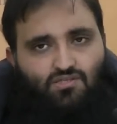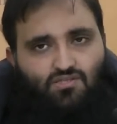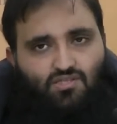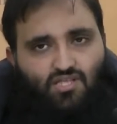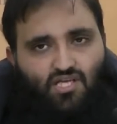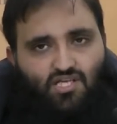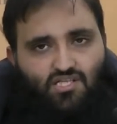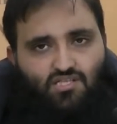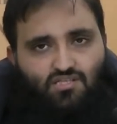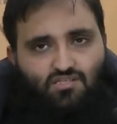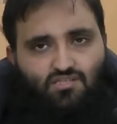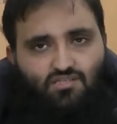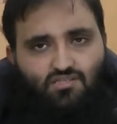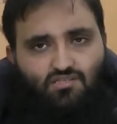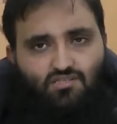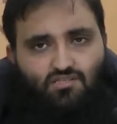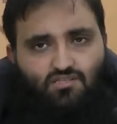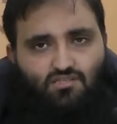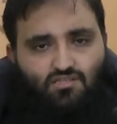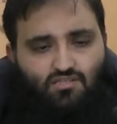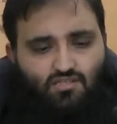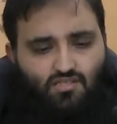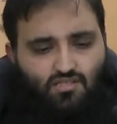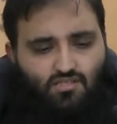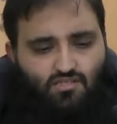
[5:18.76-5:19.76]
that
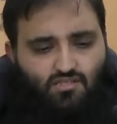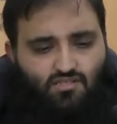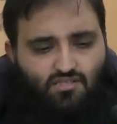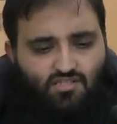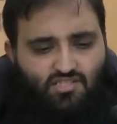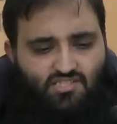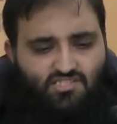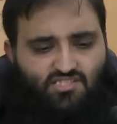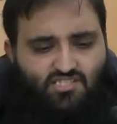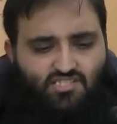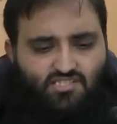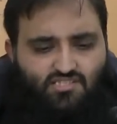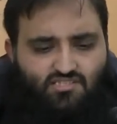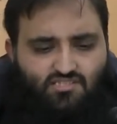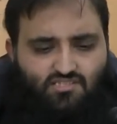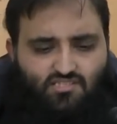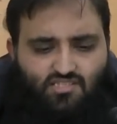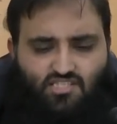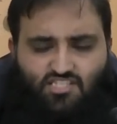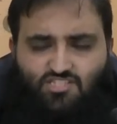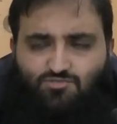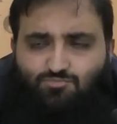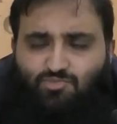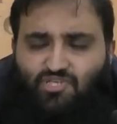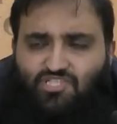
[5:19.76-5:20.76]
this is
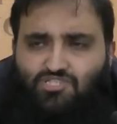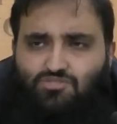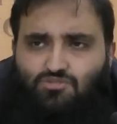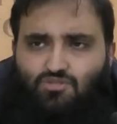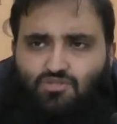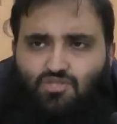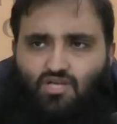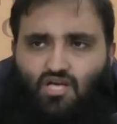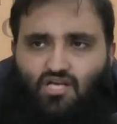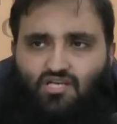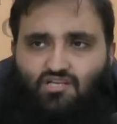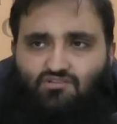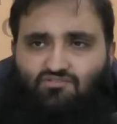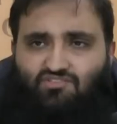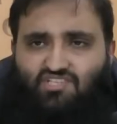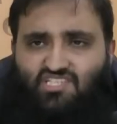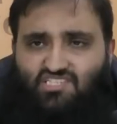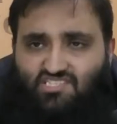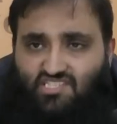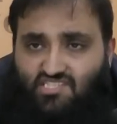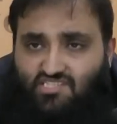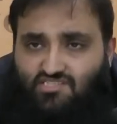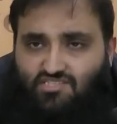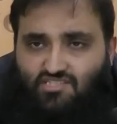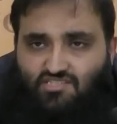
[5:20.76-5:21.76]
a special kind of
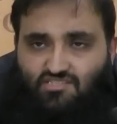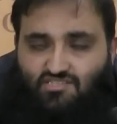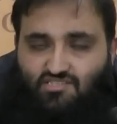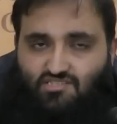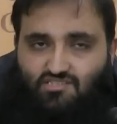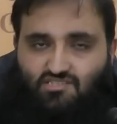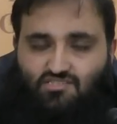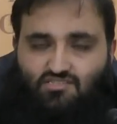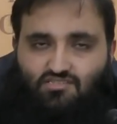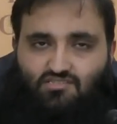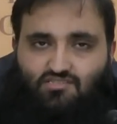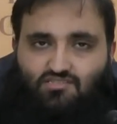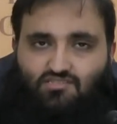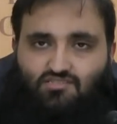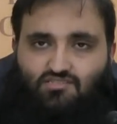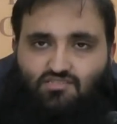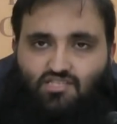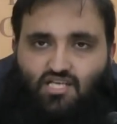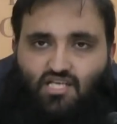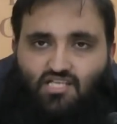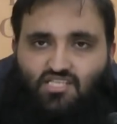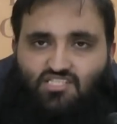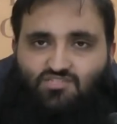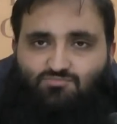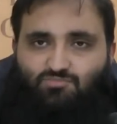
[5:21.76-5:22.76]
existence
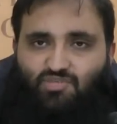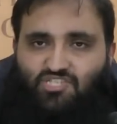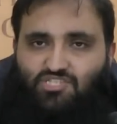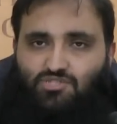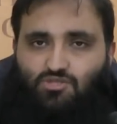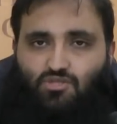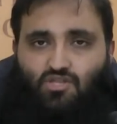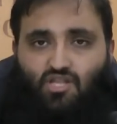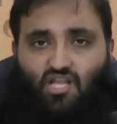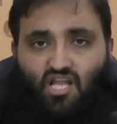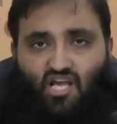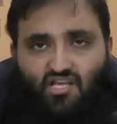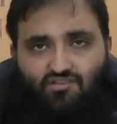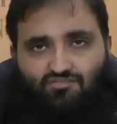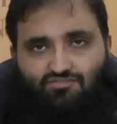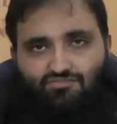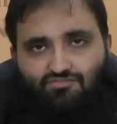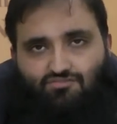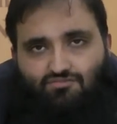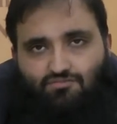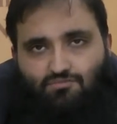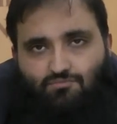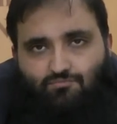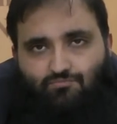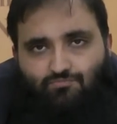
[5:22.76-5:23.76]
and a special
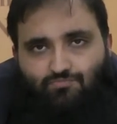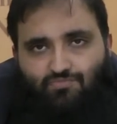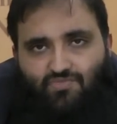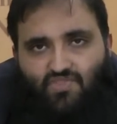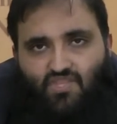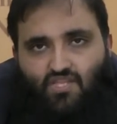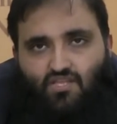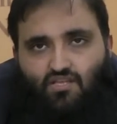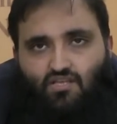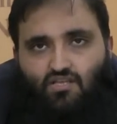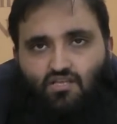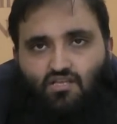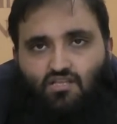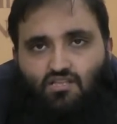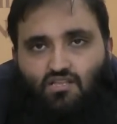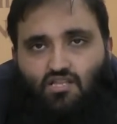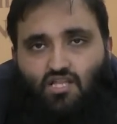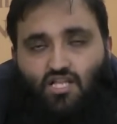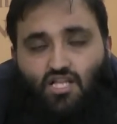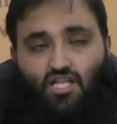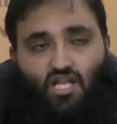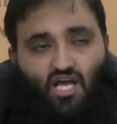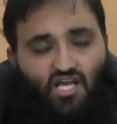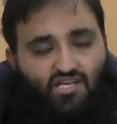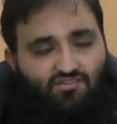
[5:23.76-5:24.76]
life.
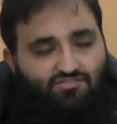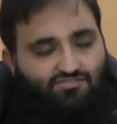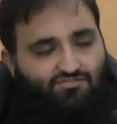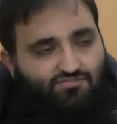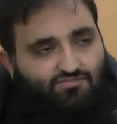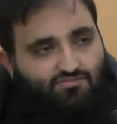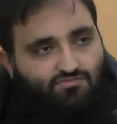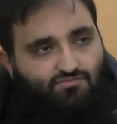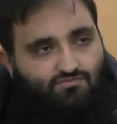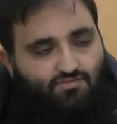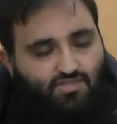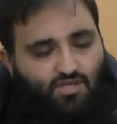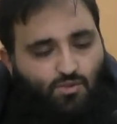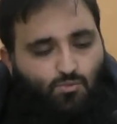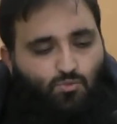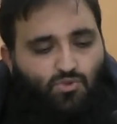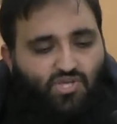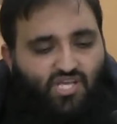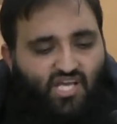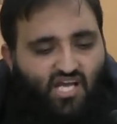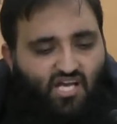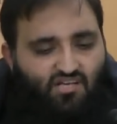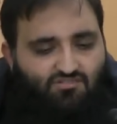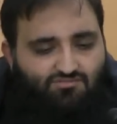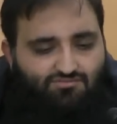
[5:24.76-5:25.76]
The life that
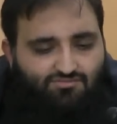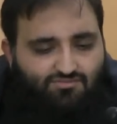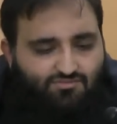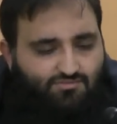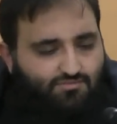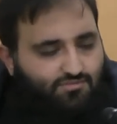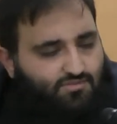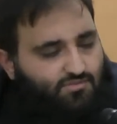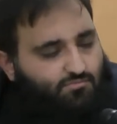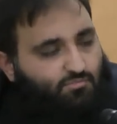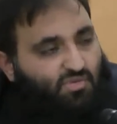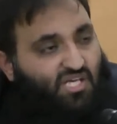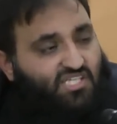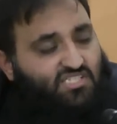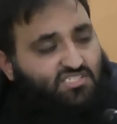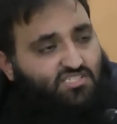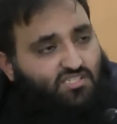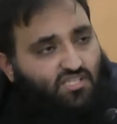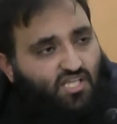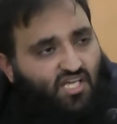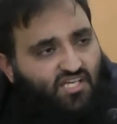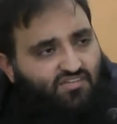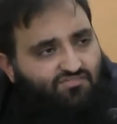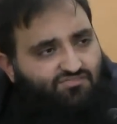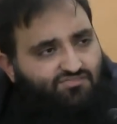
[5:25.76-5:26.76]
we have, man's
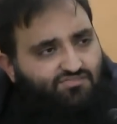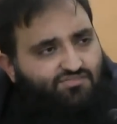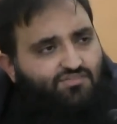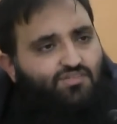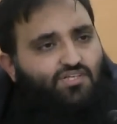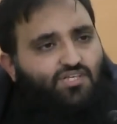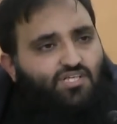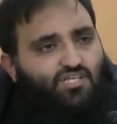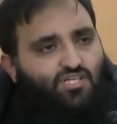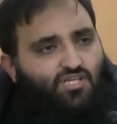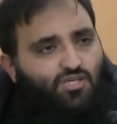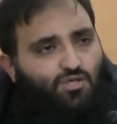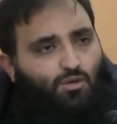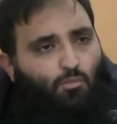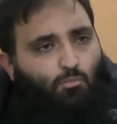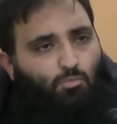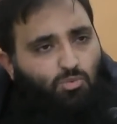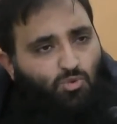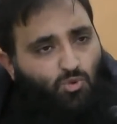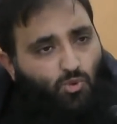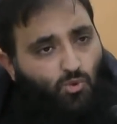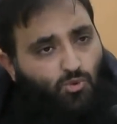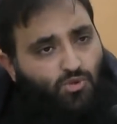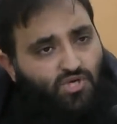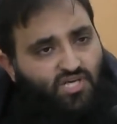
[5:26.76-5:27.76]
life,
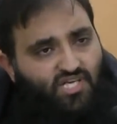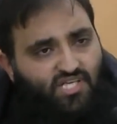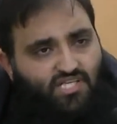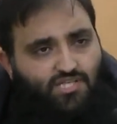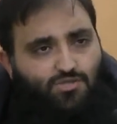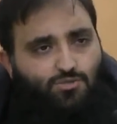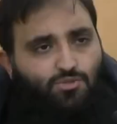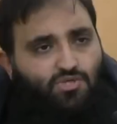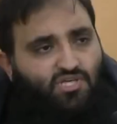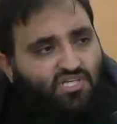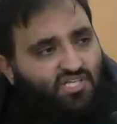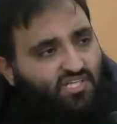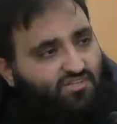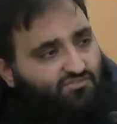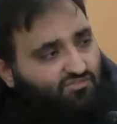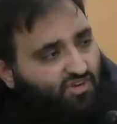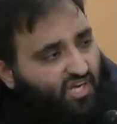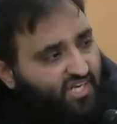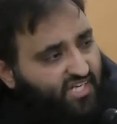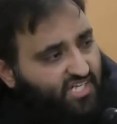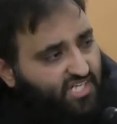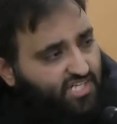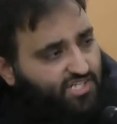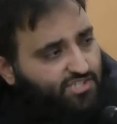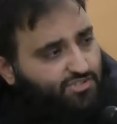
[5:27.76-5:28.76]
broadly can
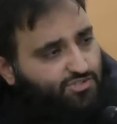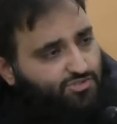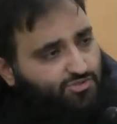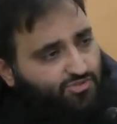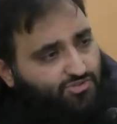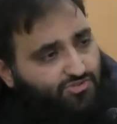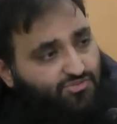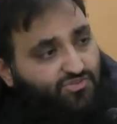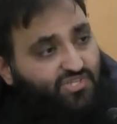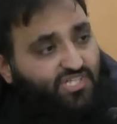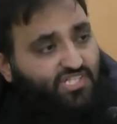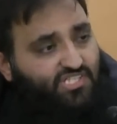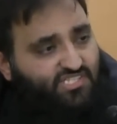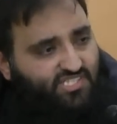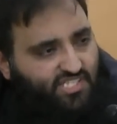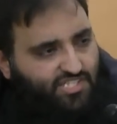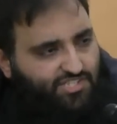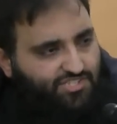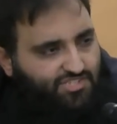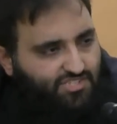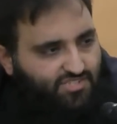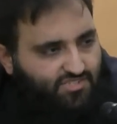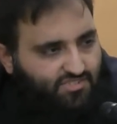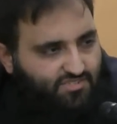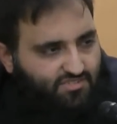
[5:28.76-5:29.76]
divide it into three
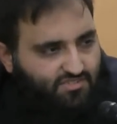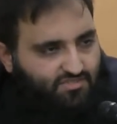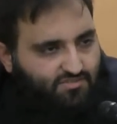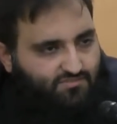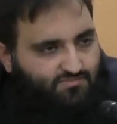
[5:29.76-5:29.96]
sections.